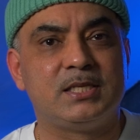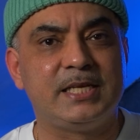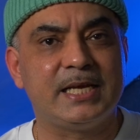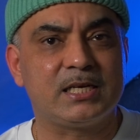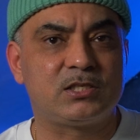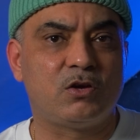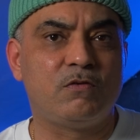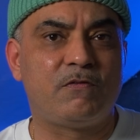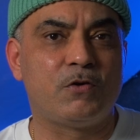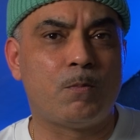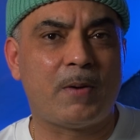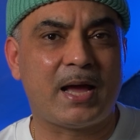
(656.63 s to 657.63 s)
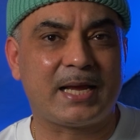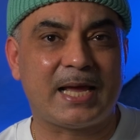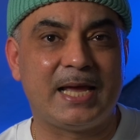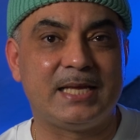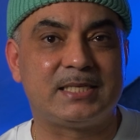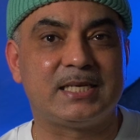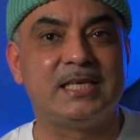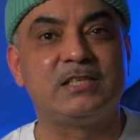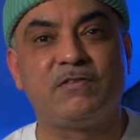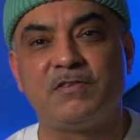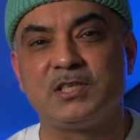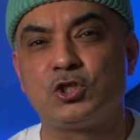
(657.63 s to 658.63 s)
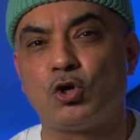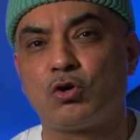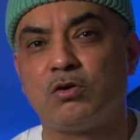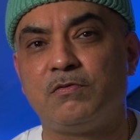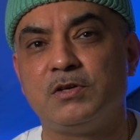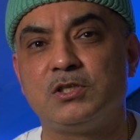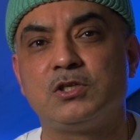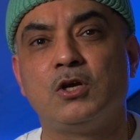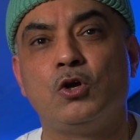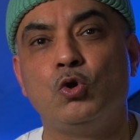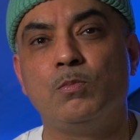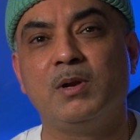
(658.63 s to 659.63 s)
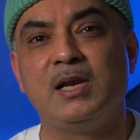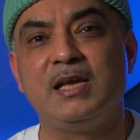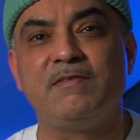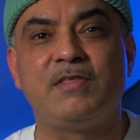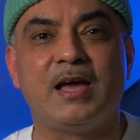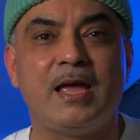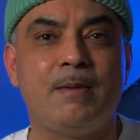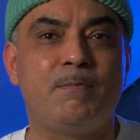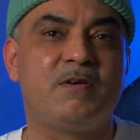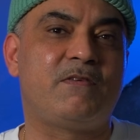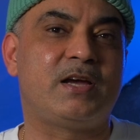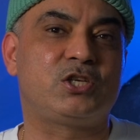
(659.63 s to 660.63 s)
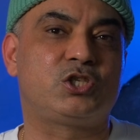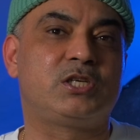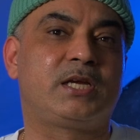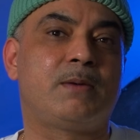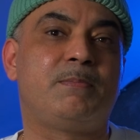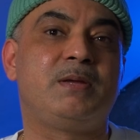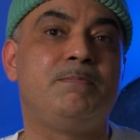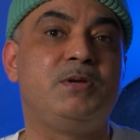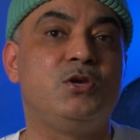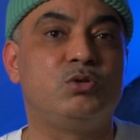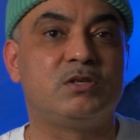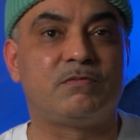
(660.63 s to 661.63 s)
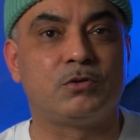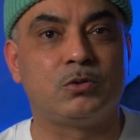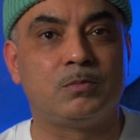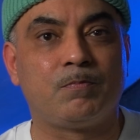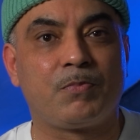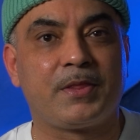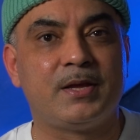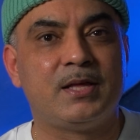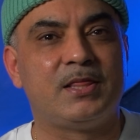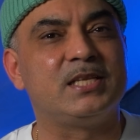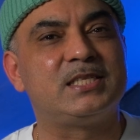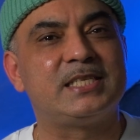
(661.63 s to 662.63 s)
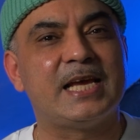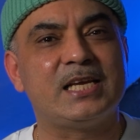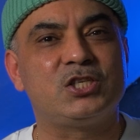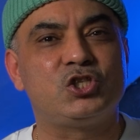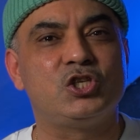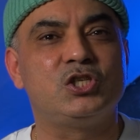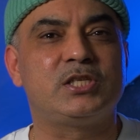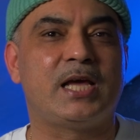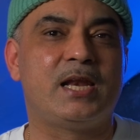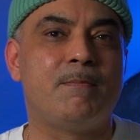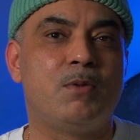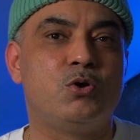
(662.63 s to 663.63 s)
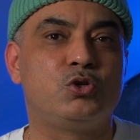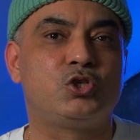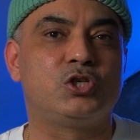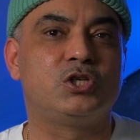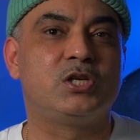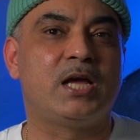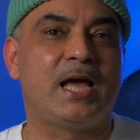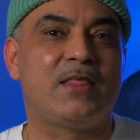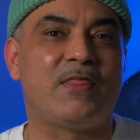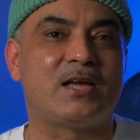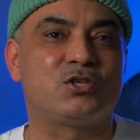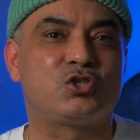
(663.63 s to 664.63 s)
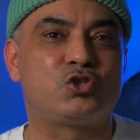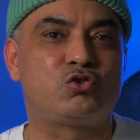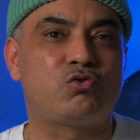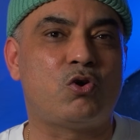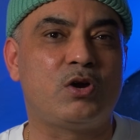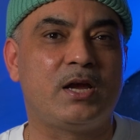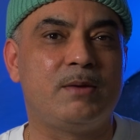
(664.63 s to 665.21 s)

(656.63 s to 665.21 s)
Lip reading: DxO FilmPack 8 is for photographers who believe that imperfection can be beautiful, that textures and emotion and that strong